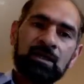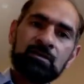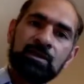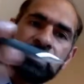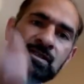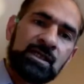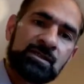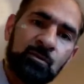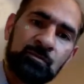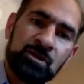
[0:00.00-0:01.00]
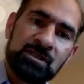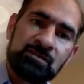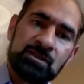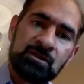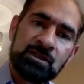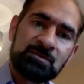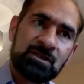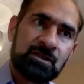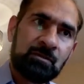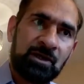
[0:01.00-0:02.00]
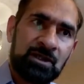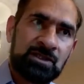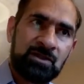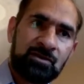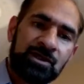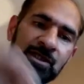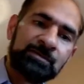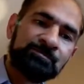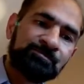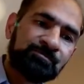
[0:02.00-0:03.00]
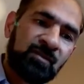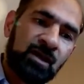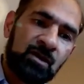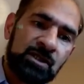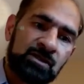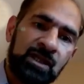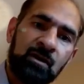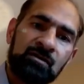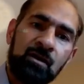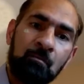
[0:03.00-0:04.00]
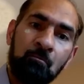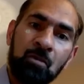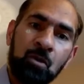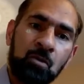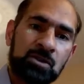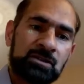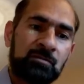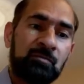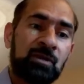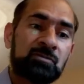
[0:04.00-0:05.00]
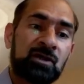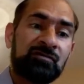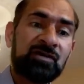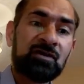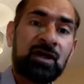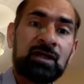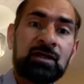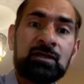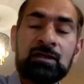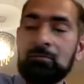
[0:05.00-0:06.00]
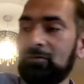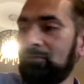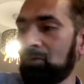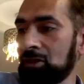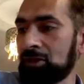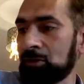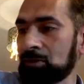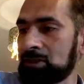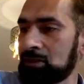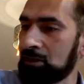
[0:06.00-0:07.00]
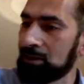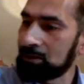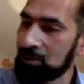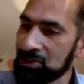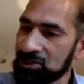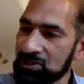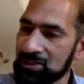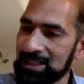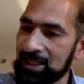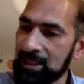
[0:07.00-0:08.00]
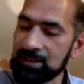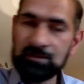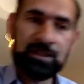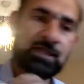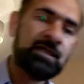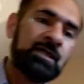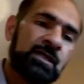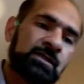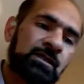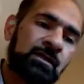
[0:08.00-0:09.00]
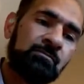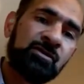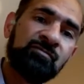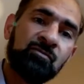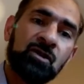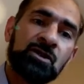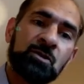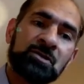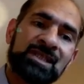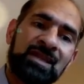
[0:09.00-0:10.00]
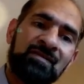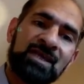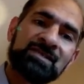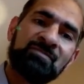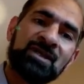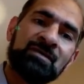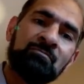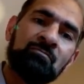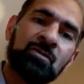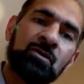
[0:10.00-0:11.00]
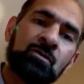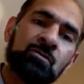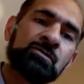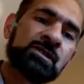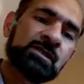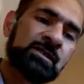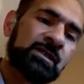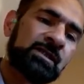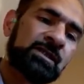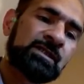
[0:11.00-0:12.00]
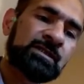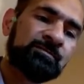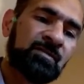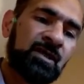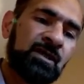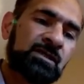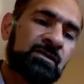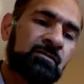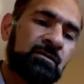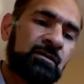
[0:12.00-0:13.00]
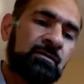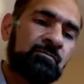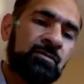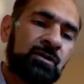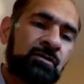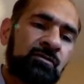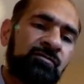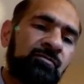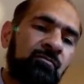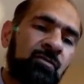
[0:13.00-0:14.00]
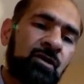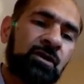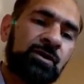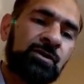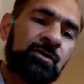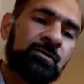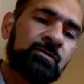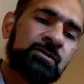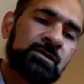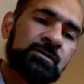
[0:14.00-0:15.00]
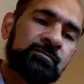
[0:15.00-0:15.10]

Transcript: Right, so that's 1.70 times 10 to the minus 3. Okay, so now I got moles. Remember, I'm trying to figure out number of molecules. So the question says, okay, so the number of molecules in this many moles is, so number of molecules